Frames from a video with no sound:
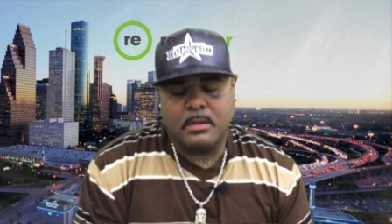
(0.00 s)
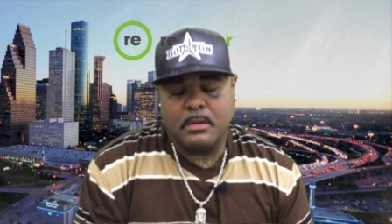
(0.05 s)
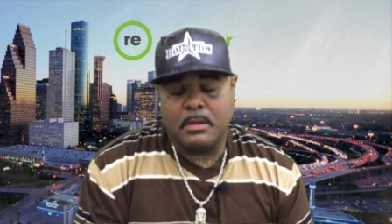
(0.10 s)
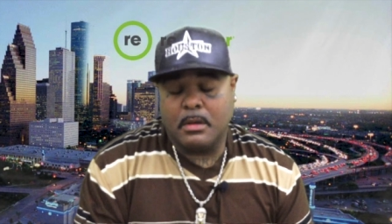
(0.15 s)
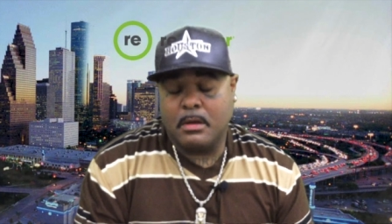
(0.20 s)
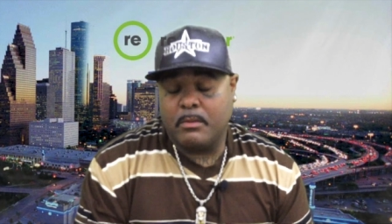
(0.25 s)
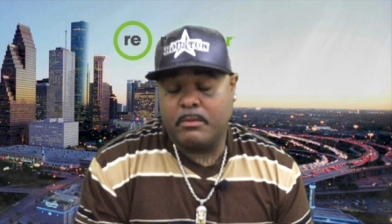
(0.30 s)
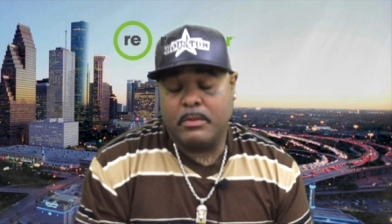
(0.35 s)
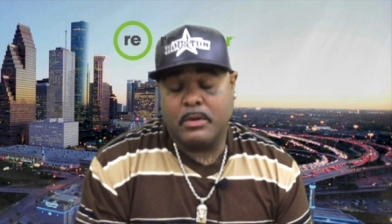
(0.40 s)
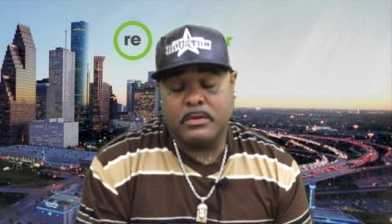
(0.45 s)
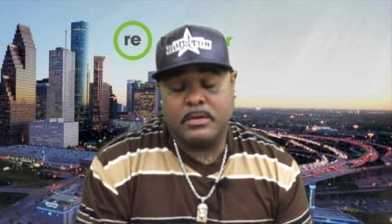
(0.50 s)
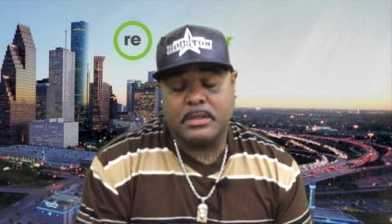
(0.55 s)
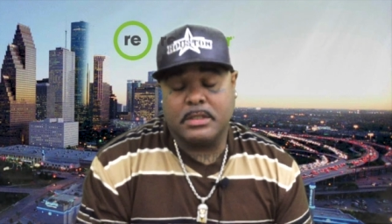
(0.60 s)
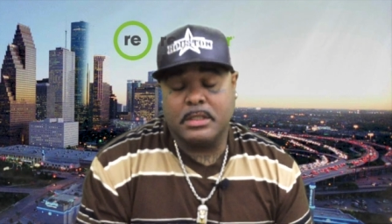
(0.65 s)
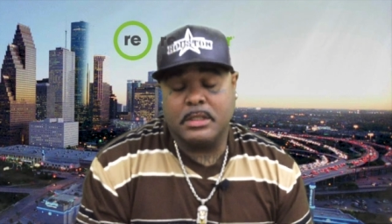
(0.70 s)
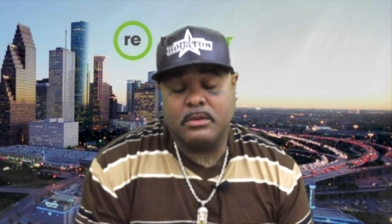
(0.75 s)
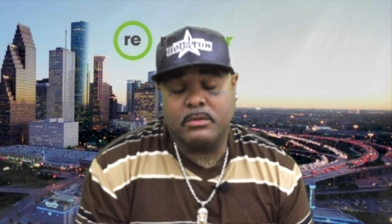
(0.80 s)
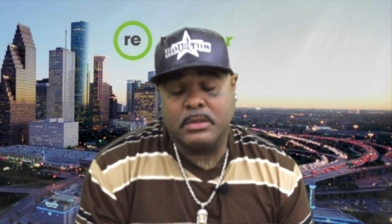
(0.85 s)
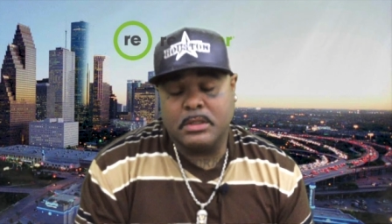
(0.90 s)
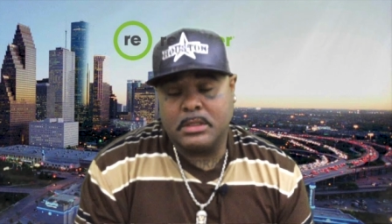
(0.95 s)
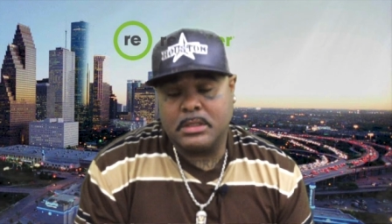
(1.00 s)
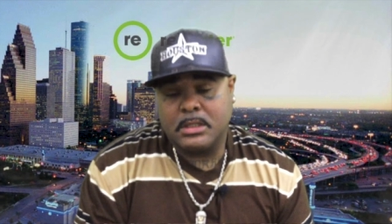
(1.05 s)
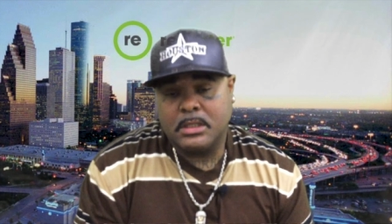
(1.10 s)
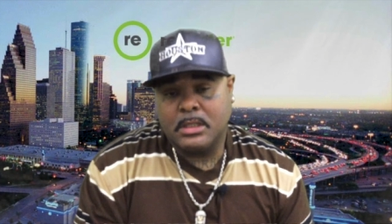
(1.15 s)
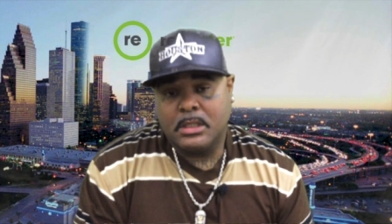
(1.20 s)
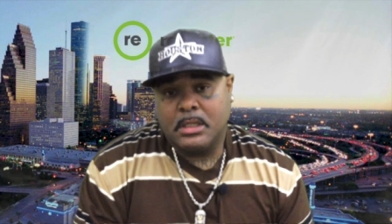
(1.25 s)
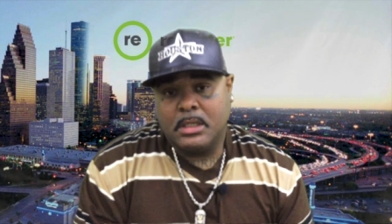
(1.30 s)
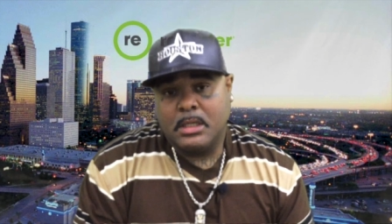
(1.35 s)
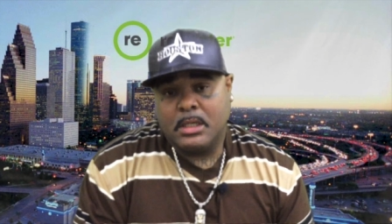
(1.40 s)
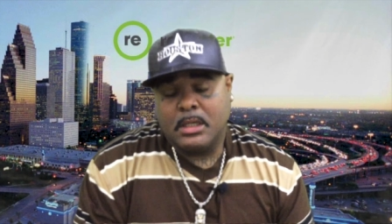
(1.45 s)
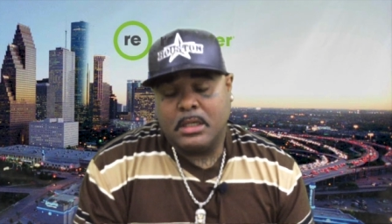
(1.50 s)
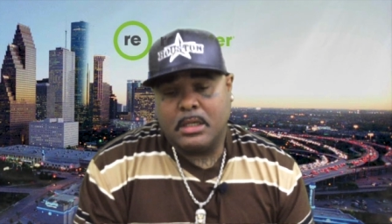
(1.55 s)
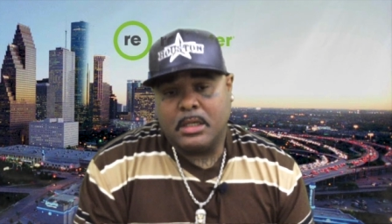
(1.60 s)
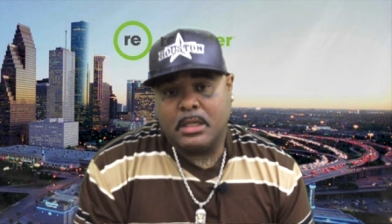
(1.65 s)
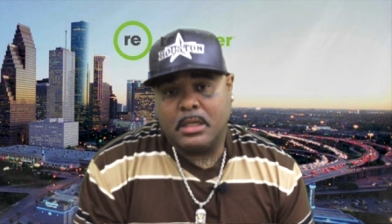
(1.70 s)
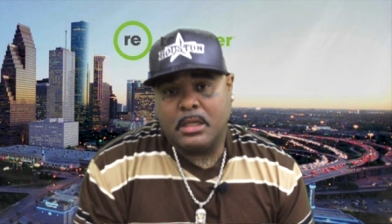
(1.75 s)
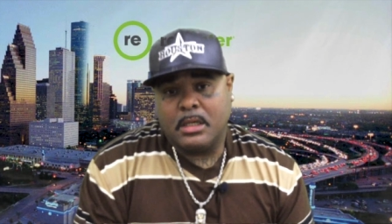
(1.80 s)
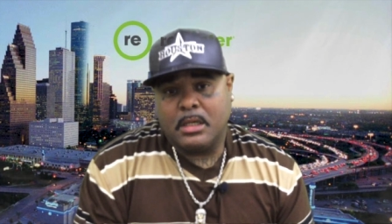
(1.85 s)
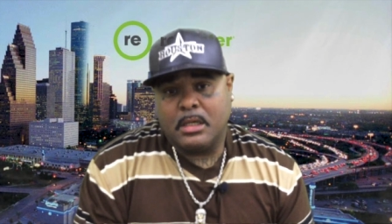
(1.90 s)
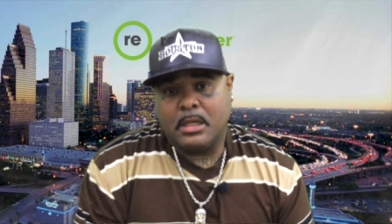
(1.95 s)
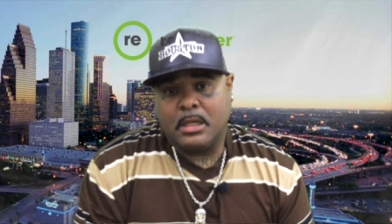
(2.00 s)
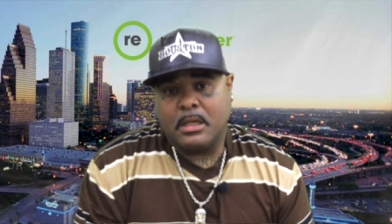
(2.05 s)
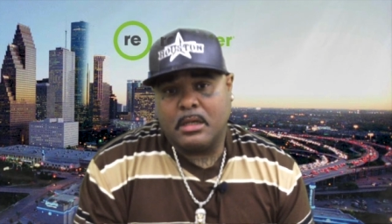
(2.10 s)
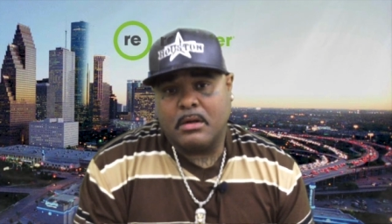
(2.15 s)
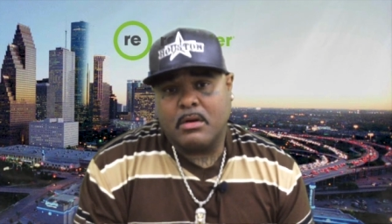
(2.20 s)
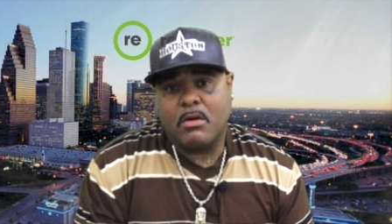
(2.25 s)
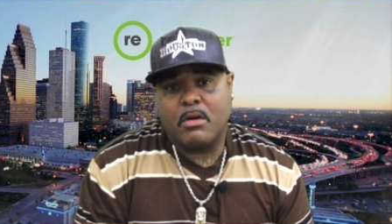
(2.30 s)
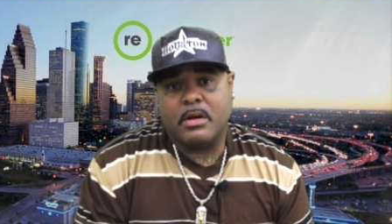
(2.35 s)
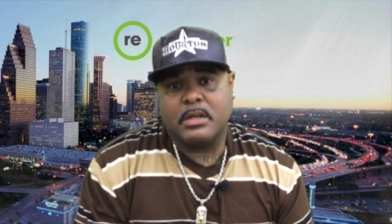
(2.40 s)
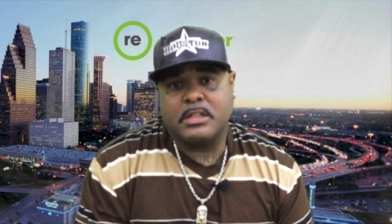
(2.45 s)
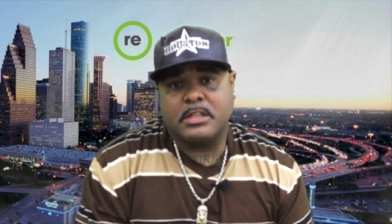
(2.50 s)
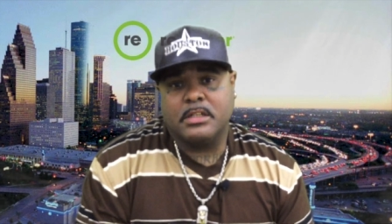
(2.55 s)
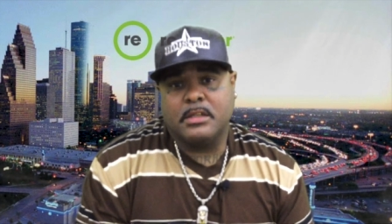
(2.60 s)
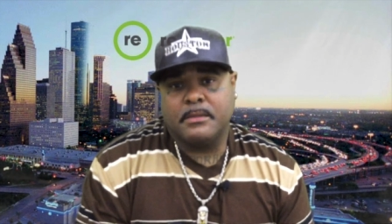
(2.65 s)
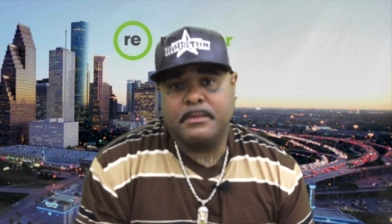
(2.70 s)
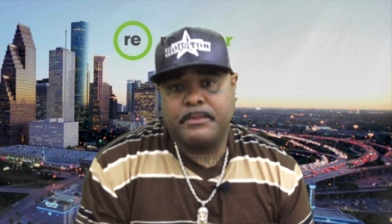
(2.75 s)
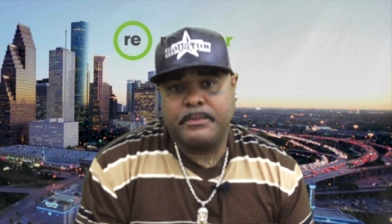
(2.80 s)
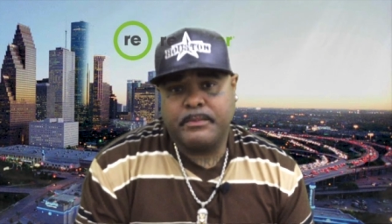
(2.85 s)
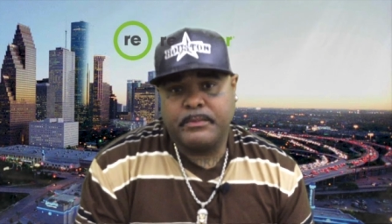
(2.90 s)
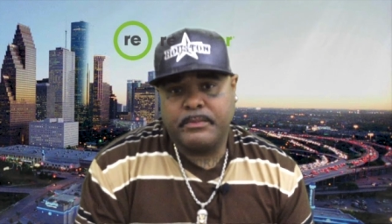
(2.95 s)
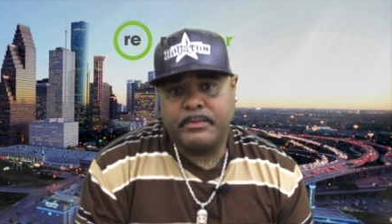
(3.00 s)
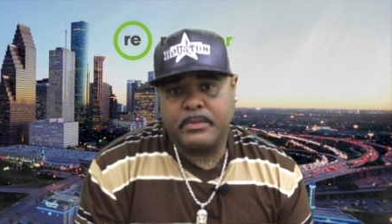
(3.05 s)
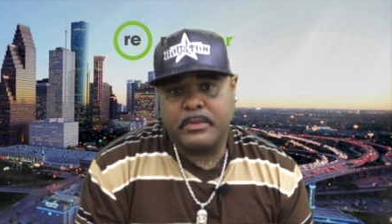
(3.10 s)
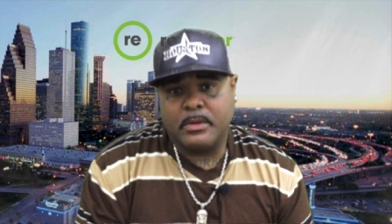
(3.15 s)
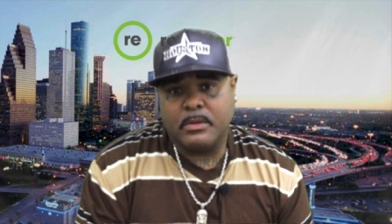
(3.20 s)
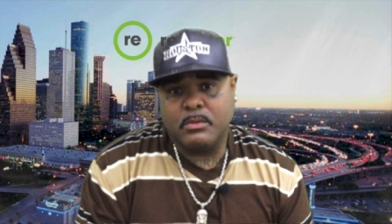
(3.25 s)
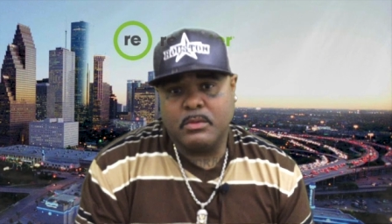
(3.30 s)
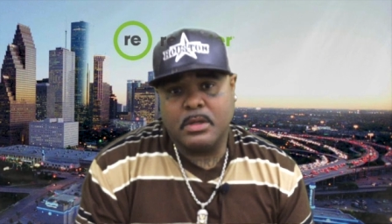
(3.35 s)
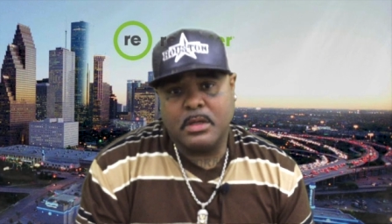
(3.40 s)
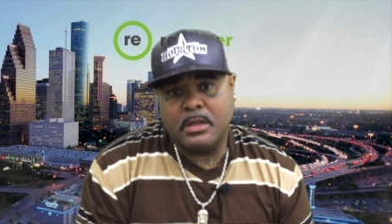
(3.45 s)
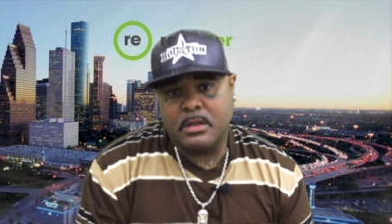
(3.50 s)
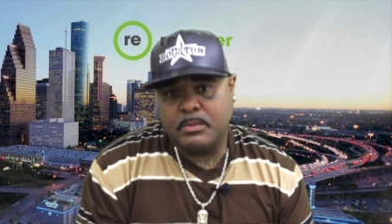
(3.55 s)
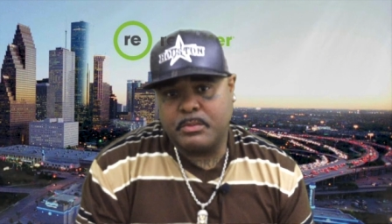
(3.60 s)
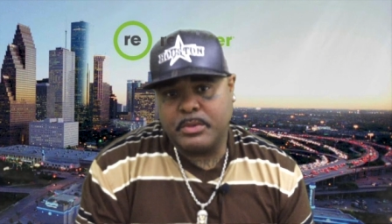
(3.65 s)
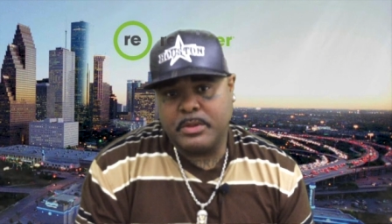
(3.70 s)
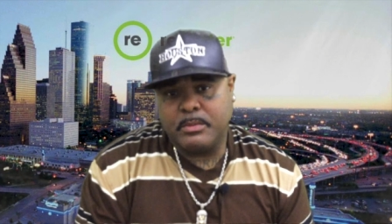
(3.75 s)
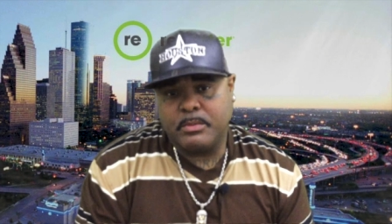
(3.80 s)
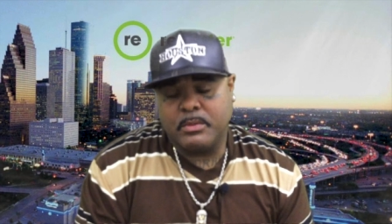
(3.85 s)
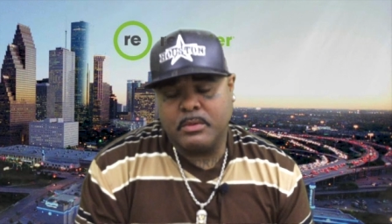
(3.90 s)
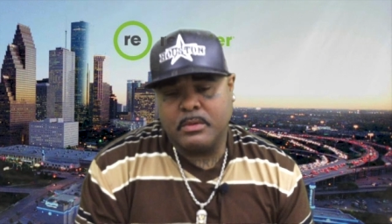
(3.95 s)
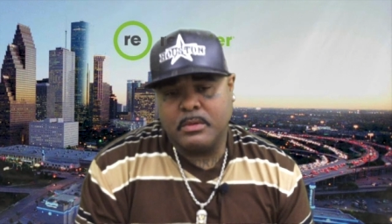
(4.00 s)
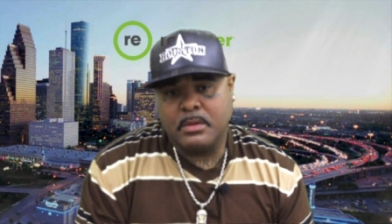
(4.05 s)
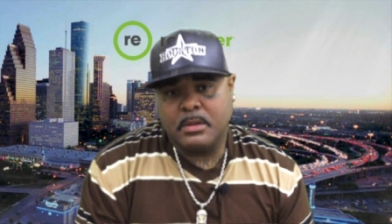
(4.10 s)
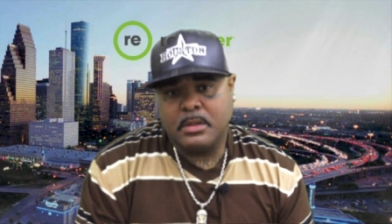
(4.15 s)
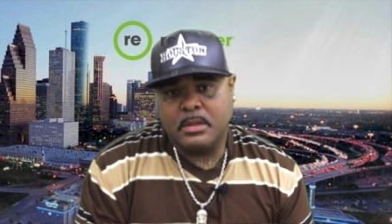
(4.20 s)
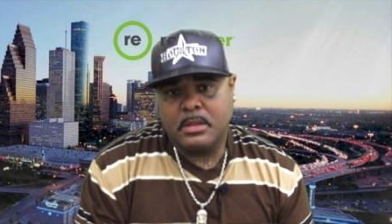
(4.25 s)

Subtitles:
utmost secrets and hardship with other people.